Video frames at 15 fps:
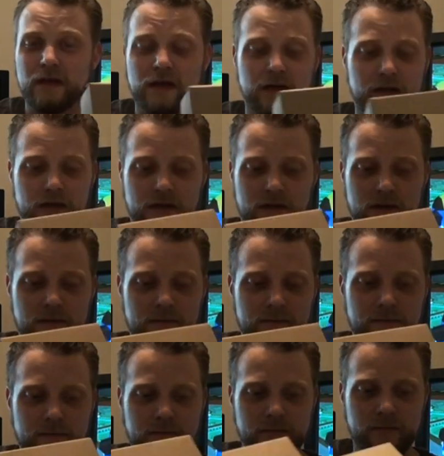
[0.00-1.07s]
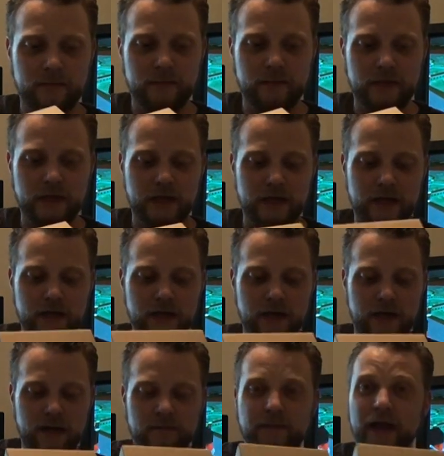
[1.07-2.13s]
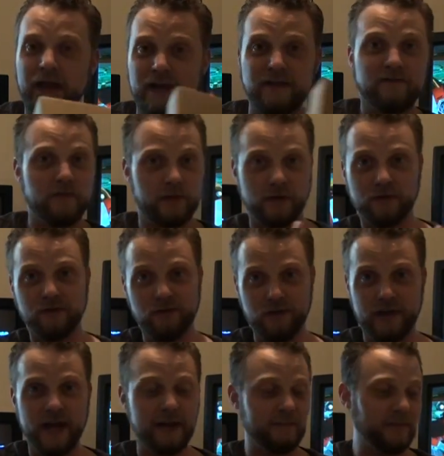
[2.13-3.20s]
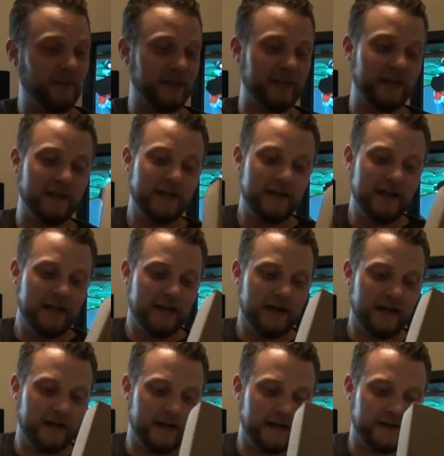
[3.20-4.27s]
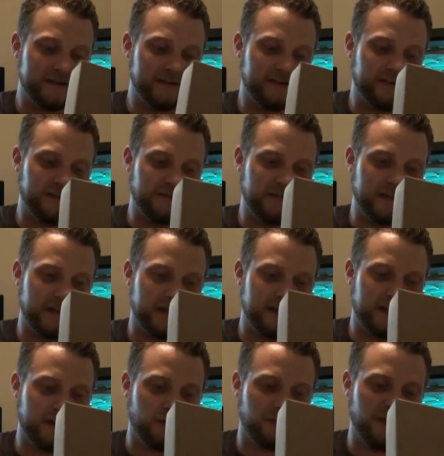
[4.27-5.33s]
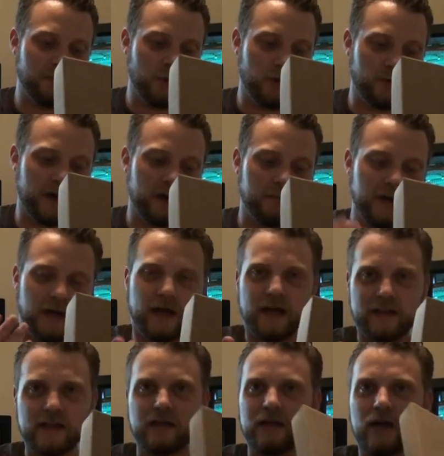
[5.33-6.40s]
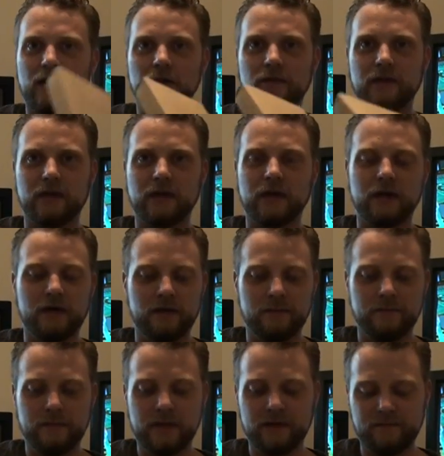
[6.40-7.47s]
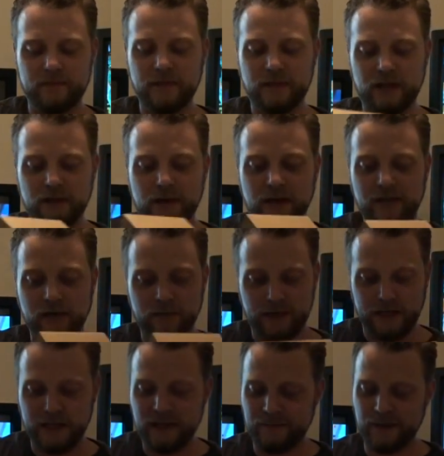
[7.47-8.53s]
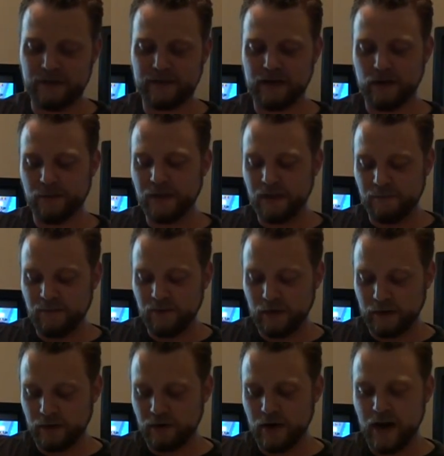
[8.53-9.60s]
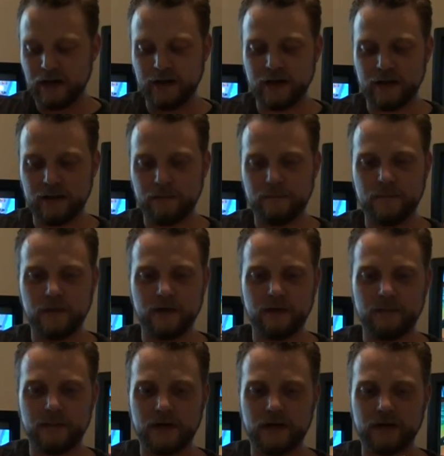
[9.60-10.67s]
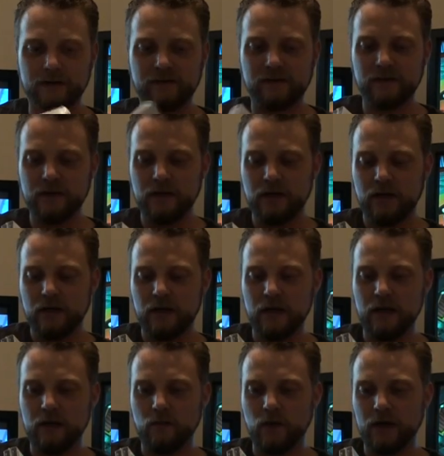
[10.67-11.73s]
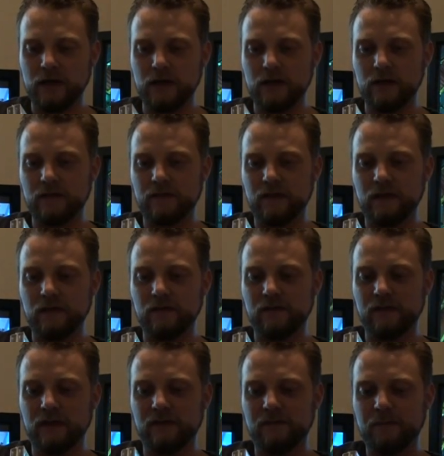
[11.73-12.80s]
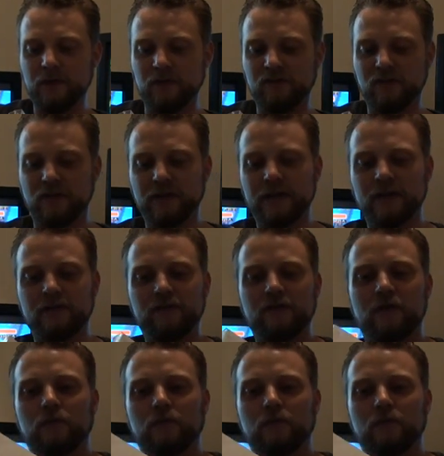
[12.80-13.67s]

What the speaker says: and paying for those 2 games with it. Because this is something that I think will be more rare, but I think now that I've been thinking about it, I think I'm going to keep it. I don't think I'm even going to crack it out of the box. And what it is it's Pierre Solaire's